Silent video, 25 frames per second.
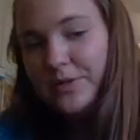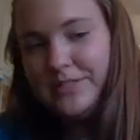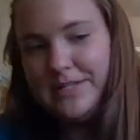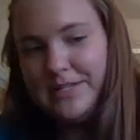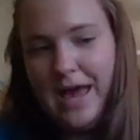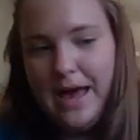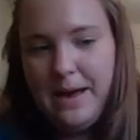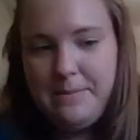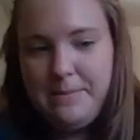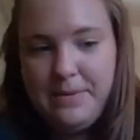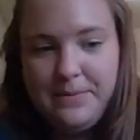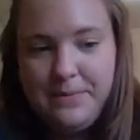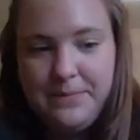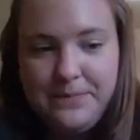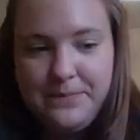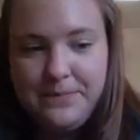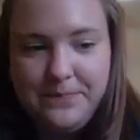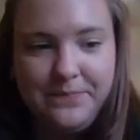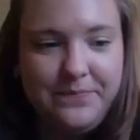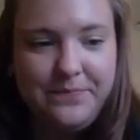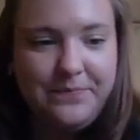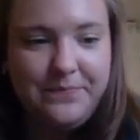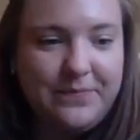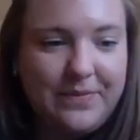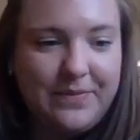a dab.
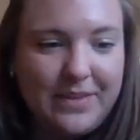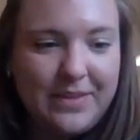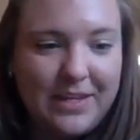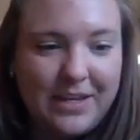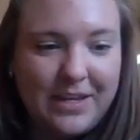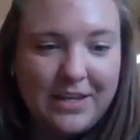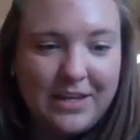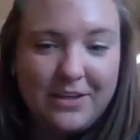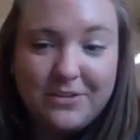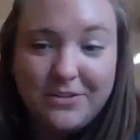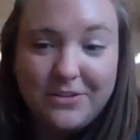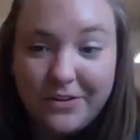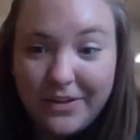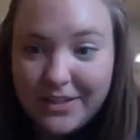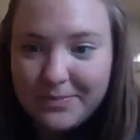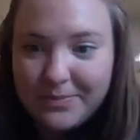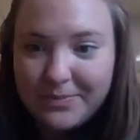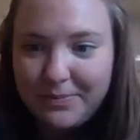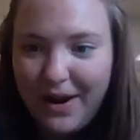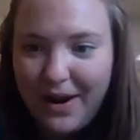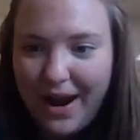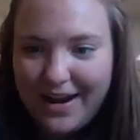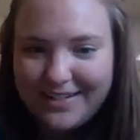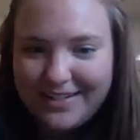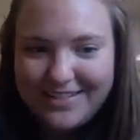So let's
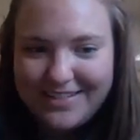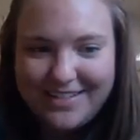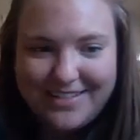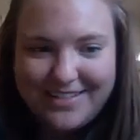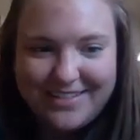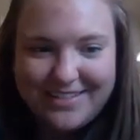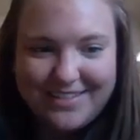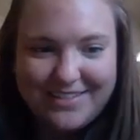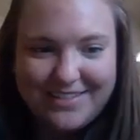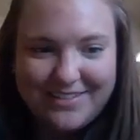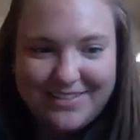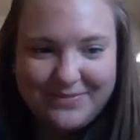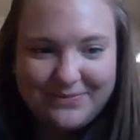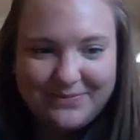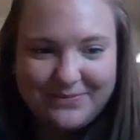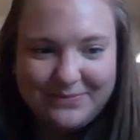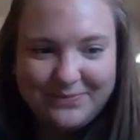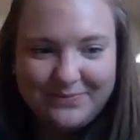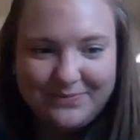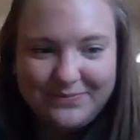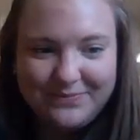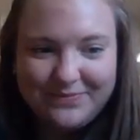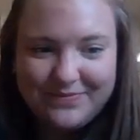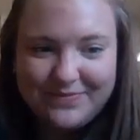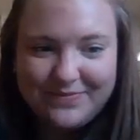practice.
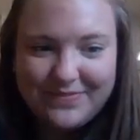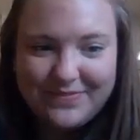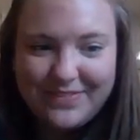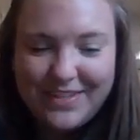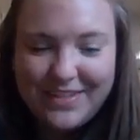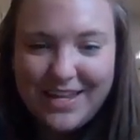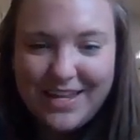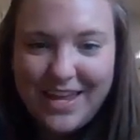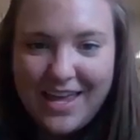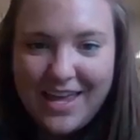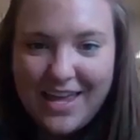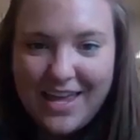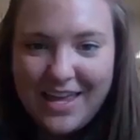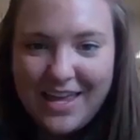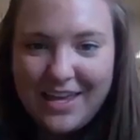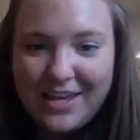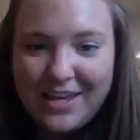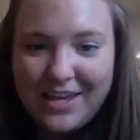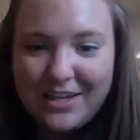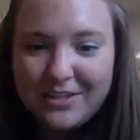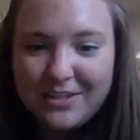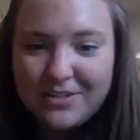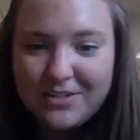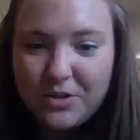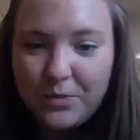
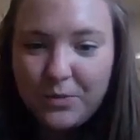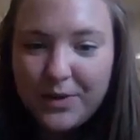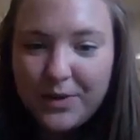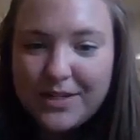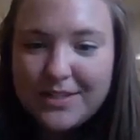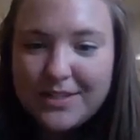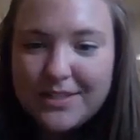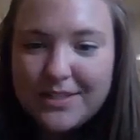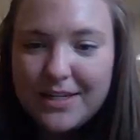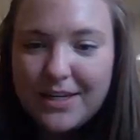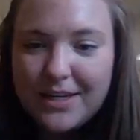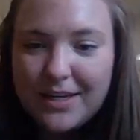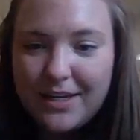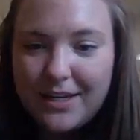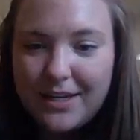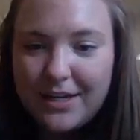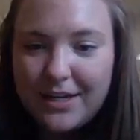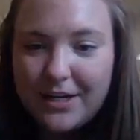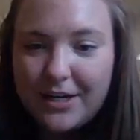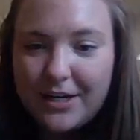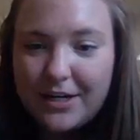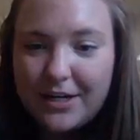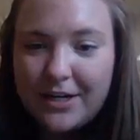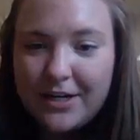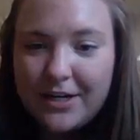So we see
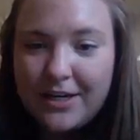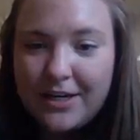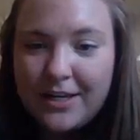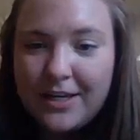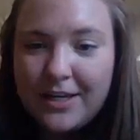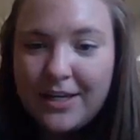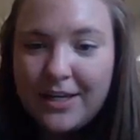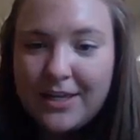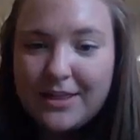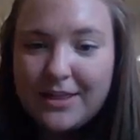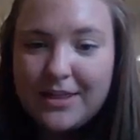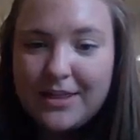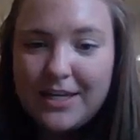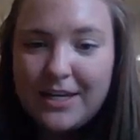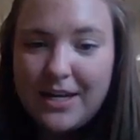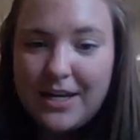here the